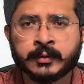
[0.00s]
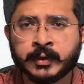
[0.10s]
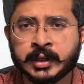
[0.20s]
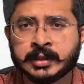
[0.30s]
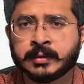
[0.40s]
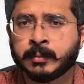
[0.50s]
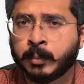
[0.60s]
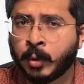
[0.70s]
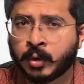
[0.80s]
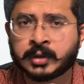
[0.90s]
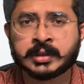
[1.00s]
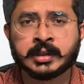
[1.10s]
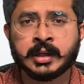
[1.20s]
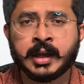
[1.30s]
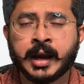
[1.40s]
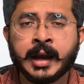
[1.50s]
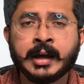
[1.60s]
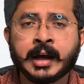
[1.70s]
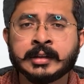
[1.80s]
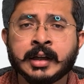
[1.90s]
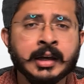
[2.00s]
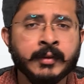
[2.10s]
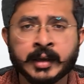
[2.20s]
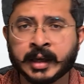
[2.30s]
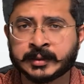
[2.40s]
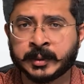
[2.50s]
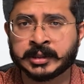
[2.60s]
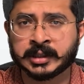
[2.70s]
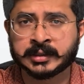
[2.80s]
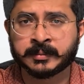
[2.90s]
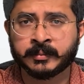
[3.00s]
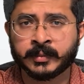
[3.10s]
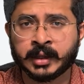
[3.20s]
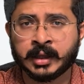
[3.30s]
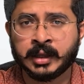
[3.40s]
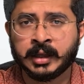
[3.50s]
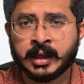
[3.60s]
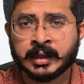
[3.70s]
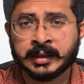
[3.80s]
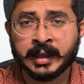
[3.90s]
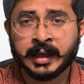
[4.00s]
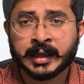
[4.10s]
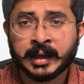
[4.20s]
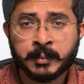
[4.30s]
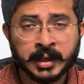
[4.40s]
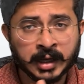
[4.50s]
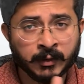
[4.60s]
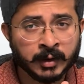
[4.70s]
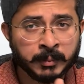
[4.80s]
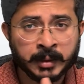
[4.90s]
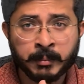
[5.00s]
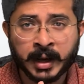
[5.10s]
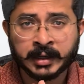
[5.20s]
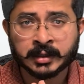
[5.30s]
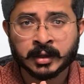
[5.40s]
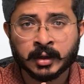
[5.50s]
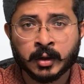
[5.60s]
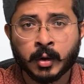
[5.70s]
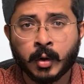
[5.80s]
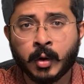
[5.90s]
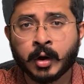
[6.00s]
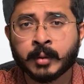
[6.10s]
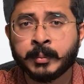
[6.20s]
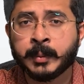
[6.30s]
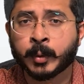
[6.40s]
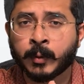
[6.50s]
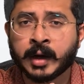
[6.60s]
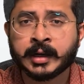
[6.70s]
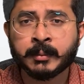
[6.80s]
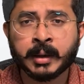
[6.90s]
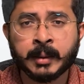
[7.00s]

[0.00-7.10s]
fees, books, and other living expenses. They can be government backed or be provided by